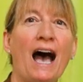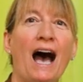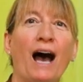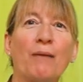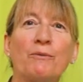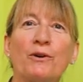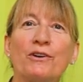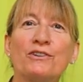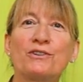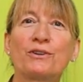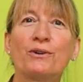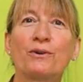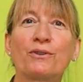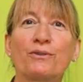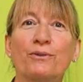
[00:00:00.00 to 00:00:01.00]
I'm going to
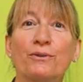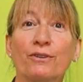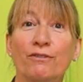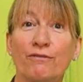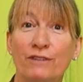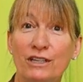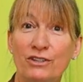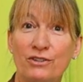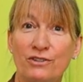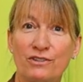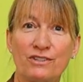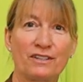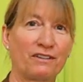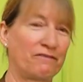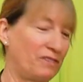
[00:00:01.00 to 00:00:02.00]
go through the
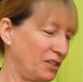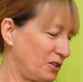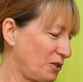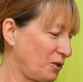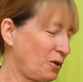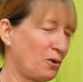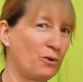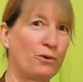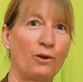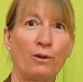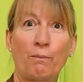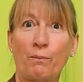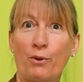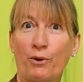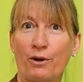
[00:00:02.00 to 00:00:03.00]
features of this cool
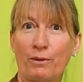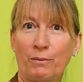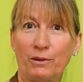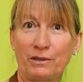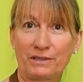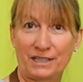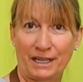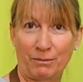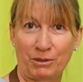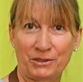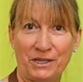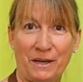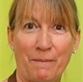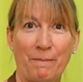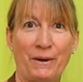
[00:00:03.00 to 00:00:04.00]
portable
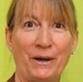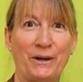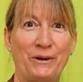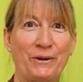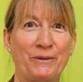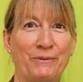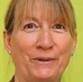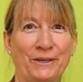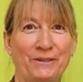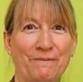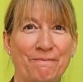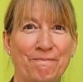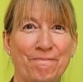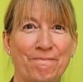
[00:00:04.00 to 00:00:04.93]
tabletop pottery wheel